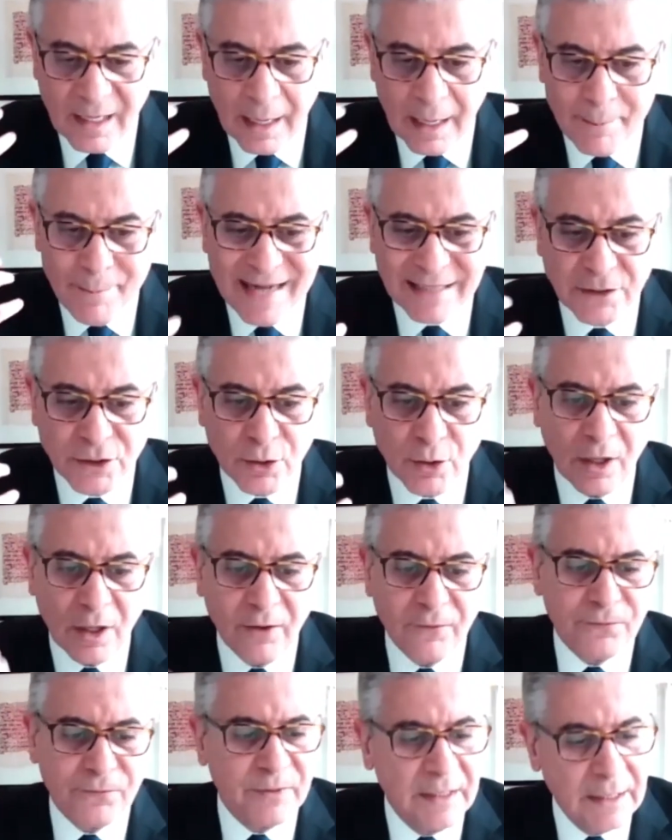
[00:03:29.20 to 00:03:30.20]
matter
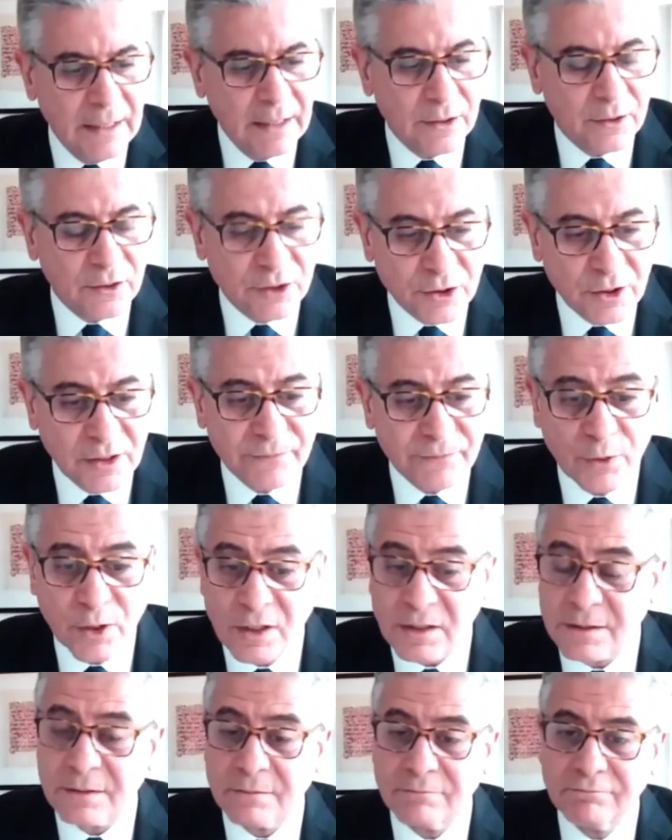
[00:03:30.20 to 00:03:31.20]
of concern for
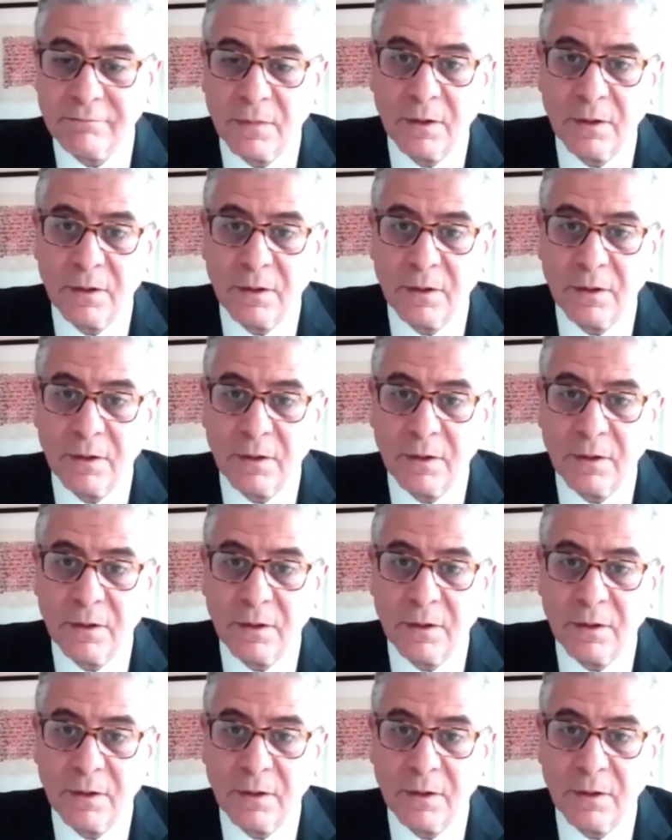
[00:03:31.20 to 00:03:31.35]
us.